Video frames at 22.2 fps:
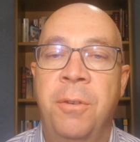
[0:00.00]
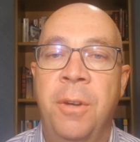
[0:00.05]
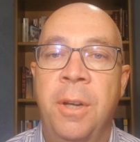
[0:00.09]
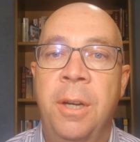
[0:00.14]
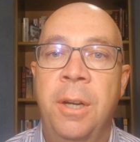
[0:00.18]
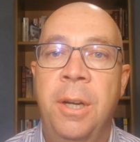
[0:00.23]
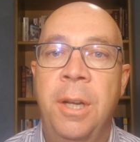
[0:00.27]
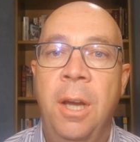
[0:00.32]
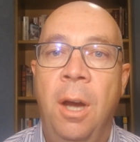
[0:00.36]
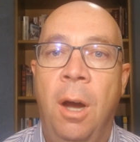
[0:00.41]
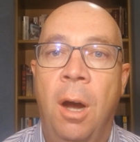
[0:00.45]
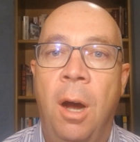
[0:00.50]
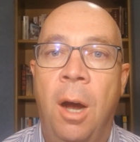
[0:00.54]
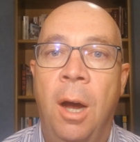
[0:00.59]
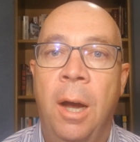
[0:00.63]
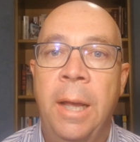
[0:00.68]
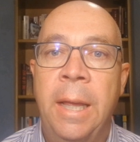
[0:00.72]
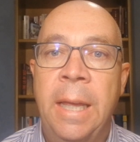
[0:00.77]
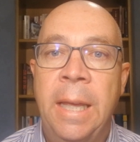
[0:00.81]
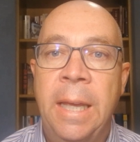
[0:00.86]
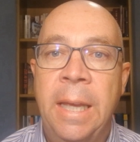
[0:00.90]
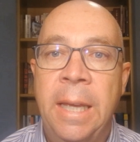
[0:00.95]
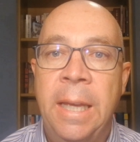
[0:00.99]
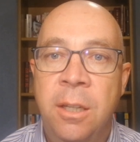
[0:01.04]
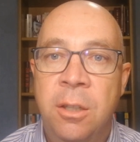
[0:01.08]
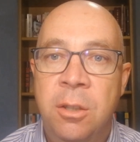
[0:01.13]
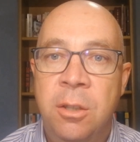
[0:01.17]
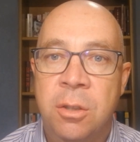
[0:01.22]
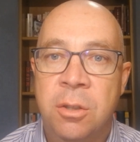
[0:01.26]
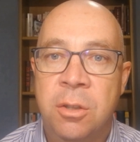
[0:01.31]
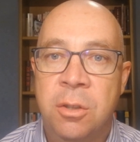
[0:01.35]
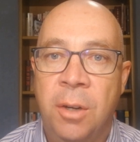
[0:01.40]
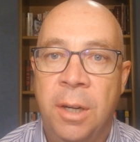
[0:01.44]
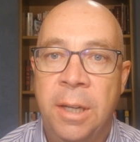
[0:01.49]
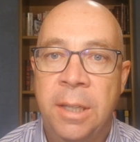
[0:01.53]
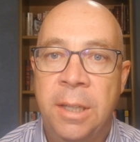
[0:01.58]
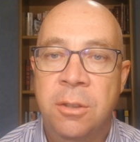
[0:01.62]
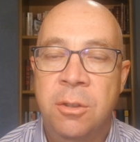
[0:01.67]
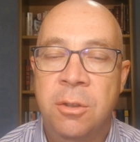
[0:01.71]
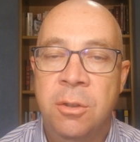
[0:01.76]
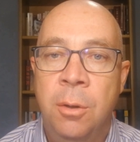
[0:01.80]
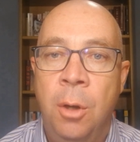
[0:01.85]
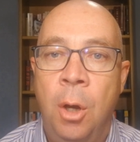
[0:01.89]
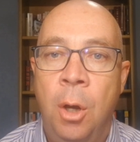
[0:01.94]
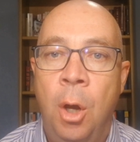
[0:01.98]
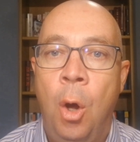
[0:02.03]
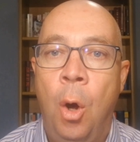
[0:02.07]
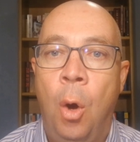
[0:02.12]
very high interest rates.